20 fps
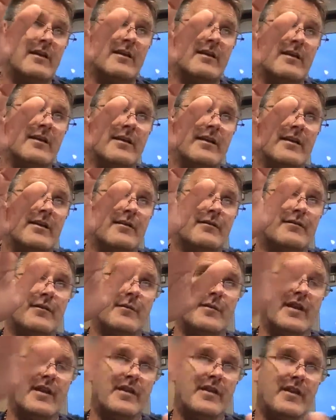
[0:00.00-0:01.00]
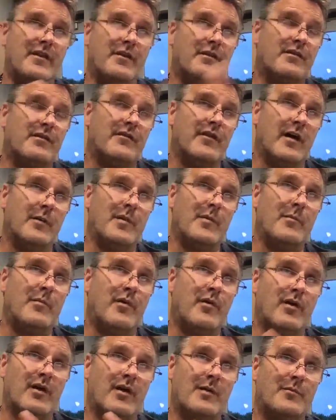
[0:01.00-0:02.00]
you know from in the youth development
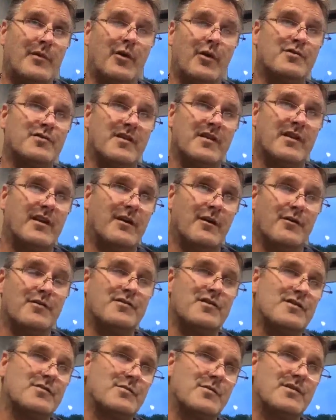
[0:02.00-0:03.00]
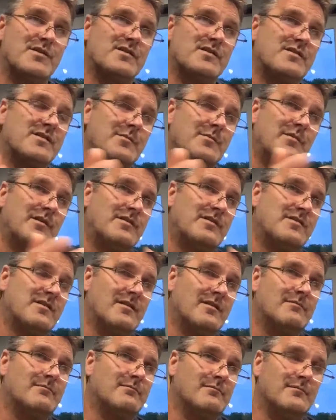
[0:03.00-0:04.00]
part, I'm coaching the coaches, which is similar
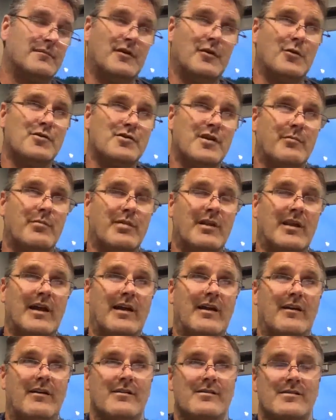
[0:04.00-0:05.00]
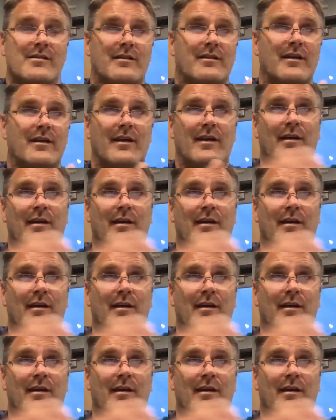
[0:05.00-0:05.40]
to coaching players and